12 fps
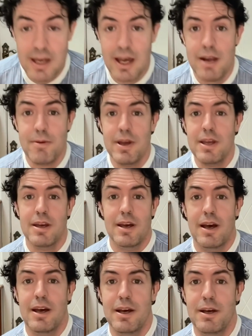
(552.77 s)
Anyway,
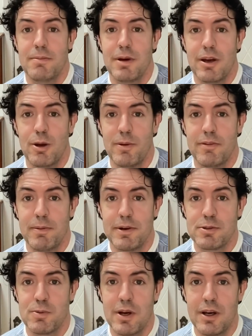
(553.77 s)
I hope
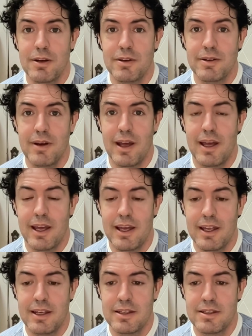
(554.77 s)
everybody's well,
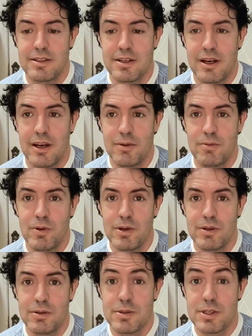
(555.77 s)
and I
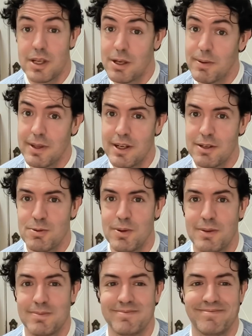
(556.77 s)
will see you in the next
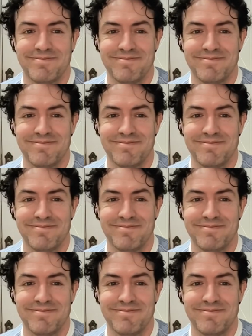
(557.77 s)
one.